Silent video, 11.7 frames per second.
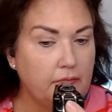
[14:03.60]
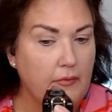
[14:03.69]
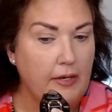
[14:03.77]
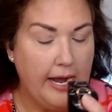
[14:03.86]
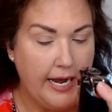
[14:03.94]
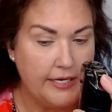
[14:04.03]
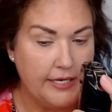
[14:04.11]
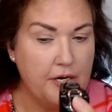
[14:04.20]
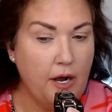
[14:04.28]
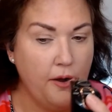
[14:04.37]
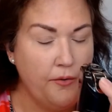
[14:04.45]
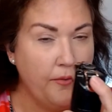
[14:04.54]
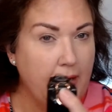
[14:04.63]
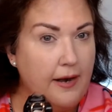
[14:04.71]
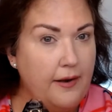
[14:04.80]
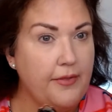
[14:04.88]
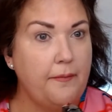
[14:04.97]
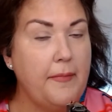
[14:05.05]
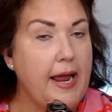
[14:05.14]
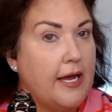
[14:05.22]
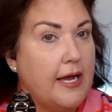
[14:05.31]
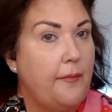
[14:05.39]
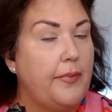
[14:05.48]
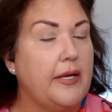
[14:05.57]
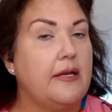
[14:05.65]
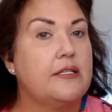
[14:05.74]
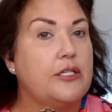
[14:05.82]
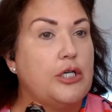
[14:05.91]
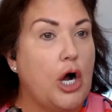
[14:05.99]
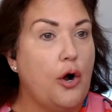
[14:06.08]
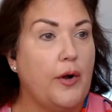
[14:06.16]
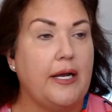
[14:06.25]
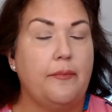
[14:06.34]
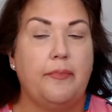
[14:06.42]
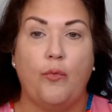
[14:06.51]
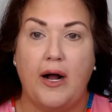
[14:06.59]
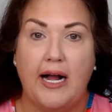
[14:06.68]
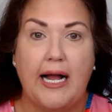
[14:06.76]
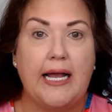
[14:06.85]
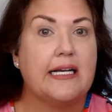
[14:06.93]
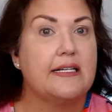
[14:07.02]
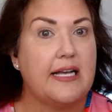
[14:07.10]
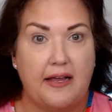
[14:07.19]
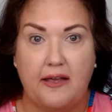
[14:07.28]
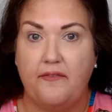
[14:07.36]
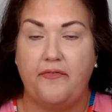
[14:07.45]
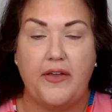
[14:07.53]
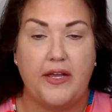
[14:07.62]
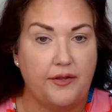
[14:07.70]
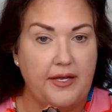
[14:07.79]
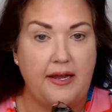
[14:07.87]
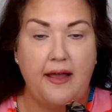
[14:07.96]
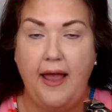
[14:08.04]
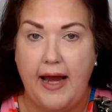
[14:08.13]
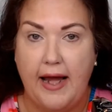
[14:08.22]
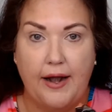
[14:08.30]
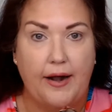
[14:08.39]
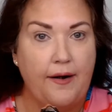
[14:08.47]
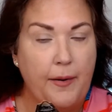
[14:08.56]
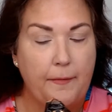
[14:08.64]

I know where the makeup is going. Why? Because I can feel the air.